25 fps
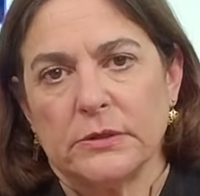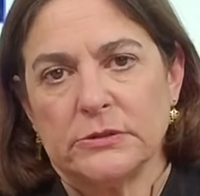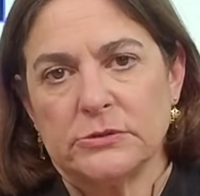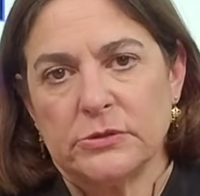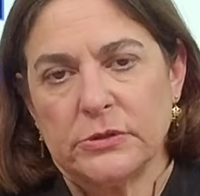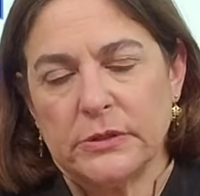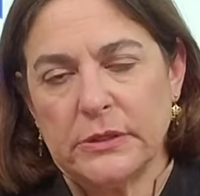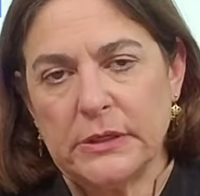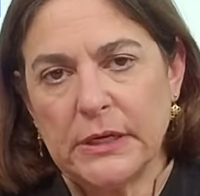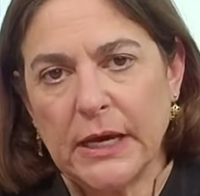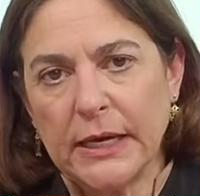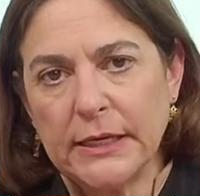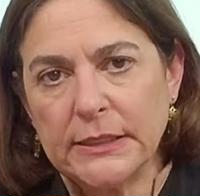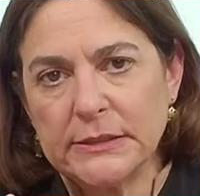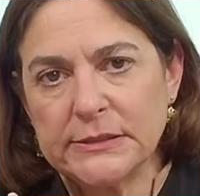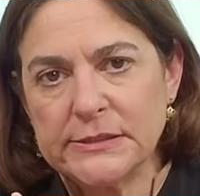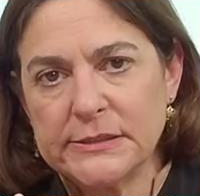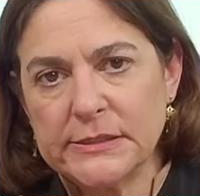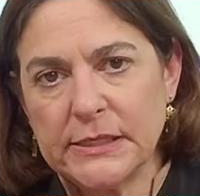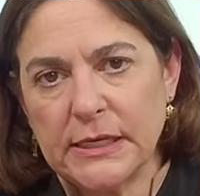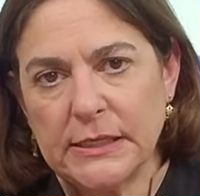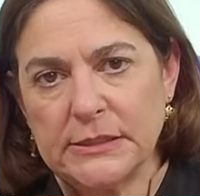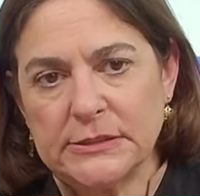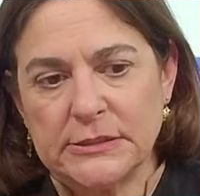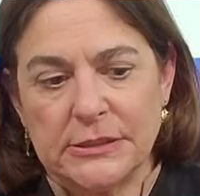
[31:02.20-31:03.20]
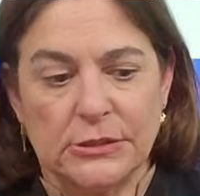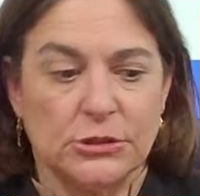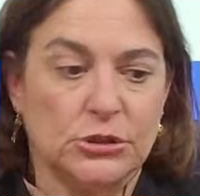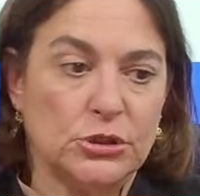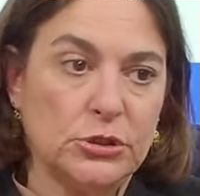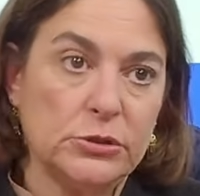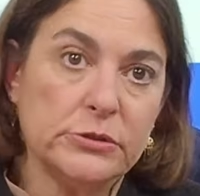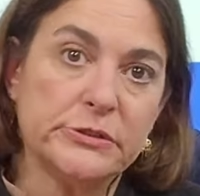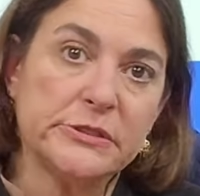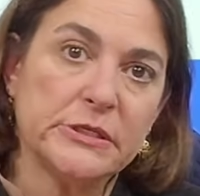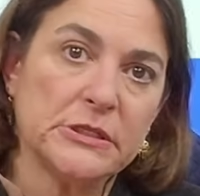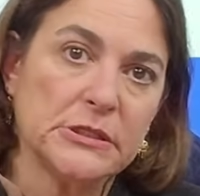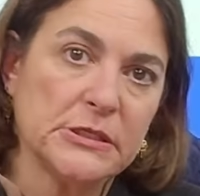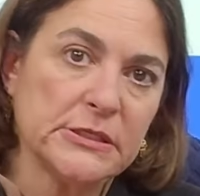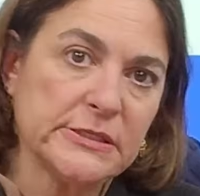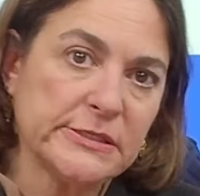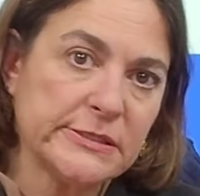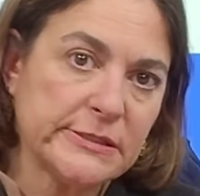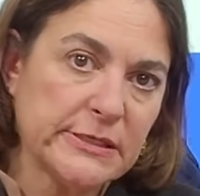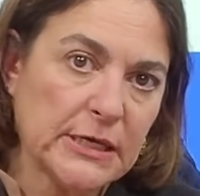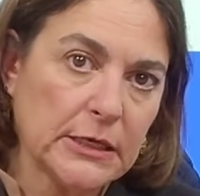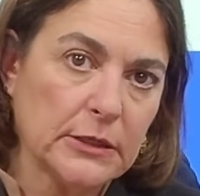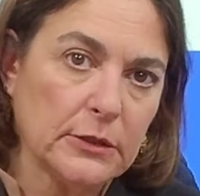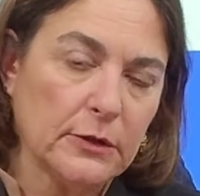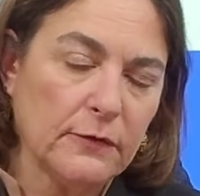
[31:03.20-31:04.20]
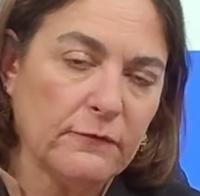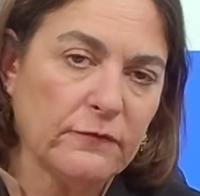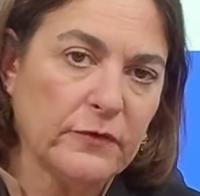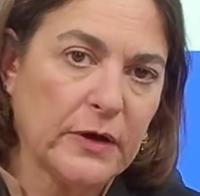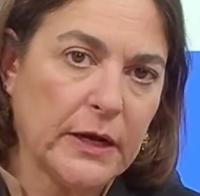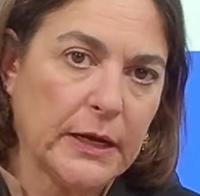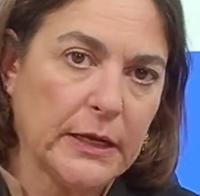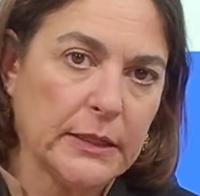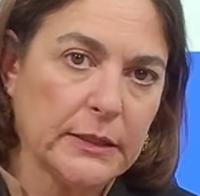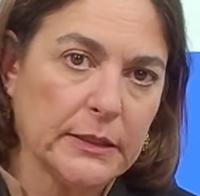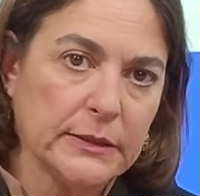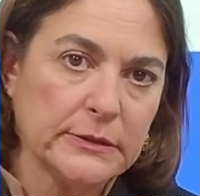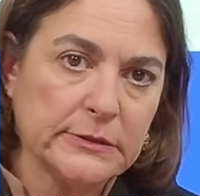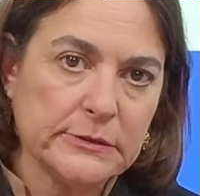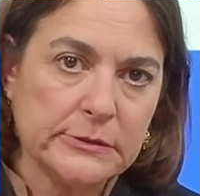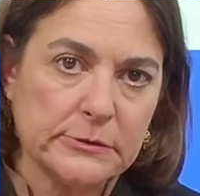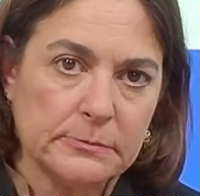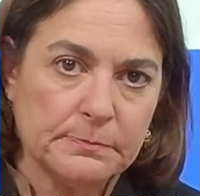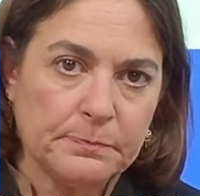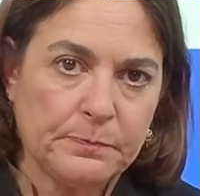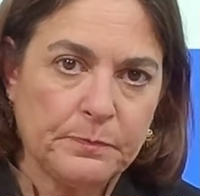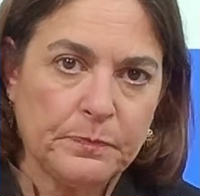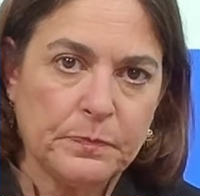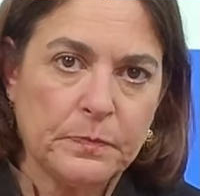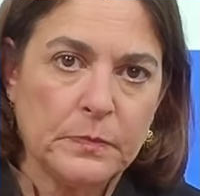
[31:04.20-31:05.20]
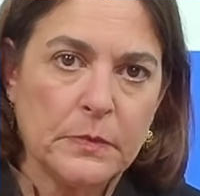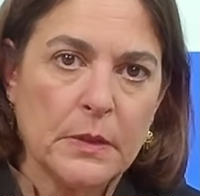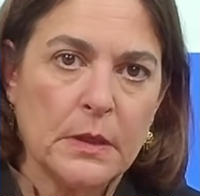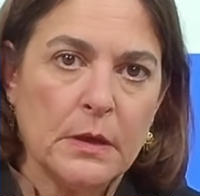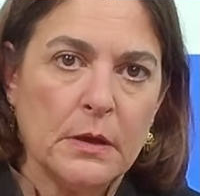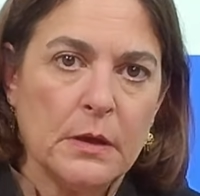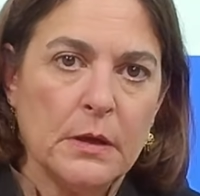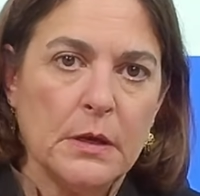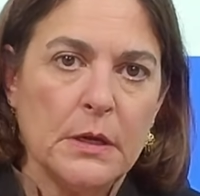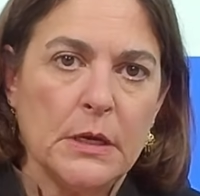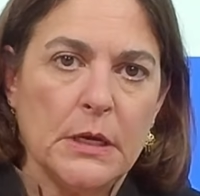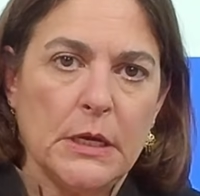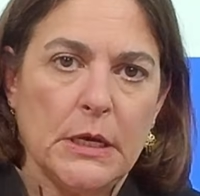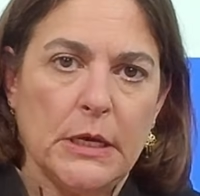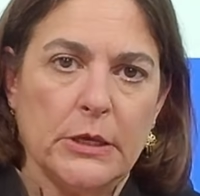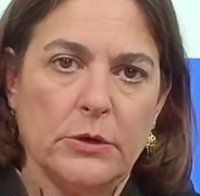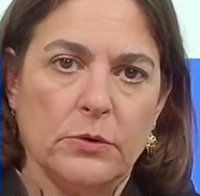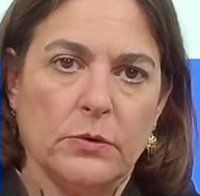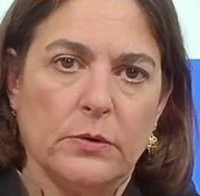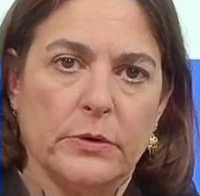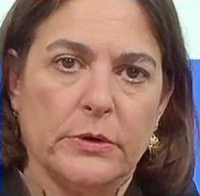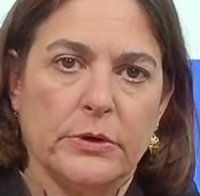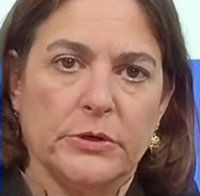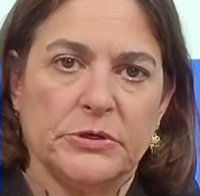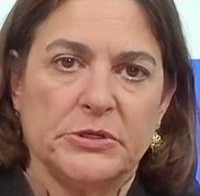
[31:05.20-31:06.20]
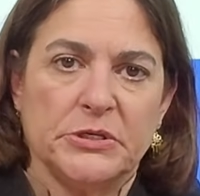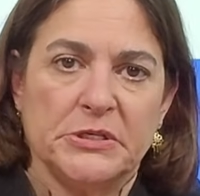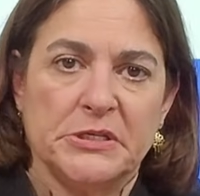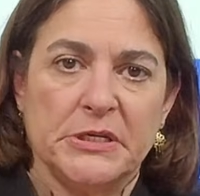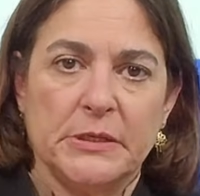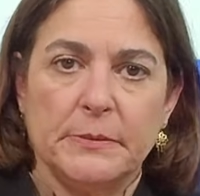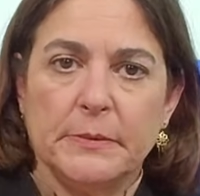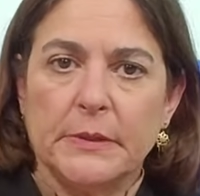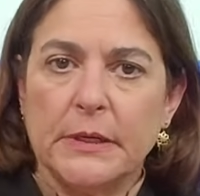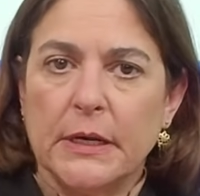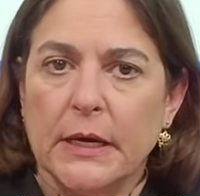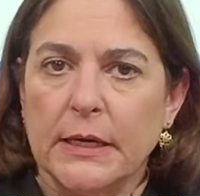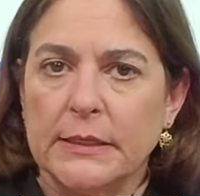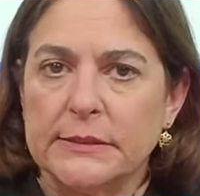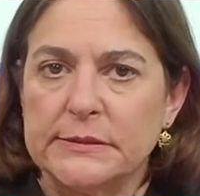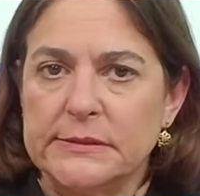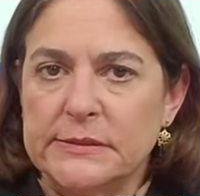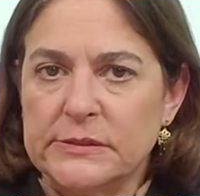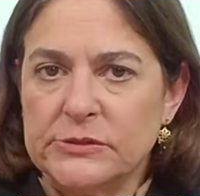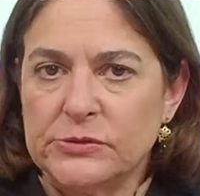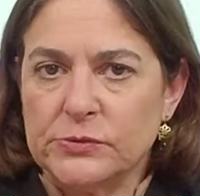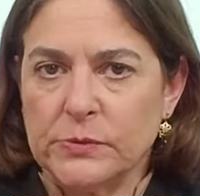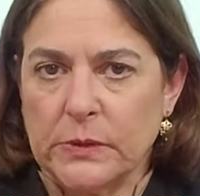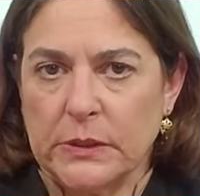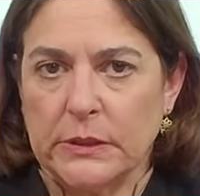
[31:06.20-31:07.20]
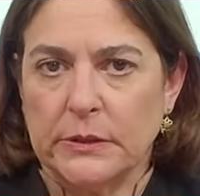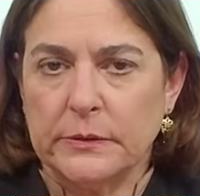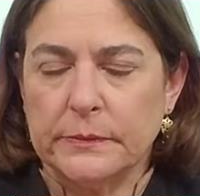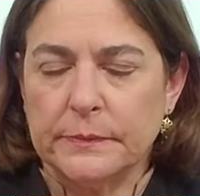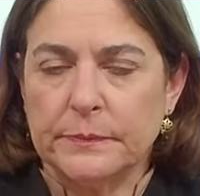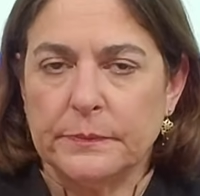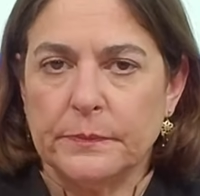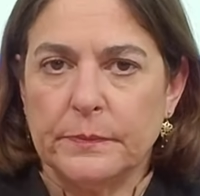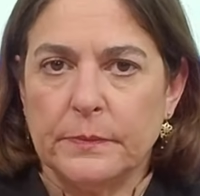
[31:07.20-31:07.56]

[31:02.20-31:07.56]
So the United States is using the settler violence in order to demonize Israel,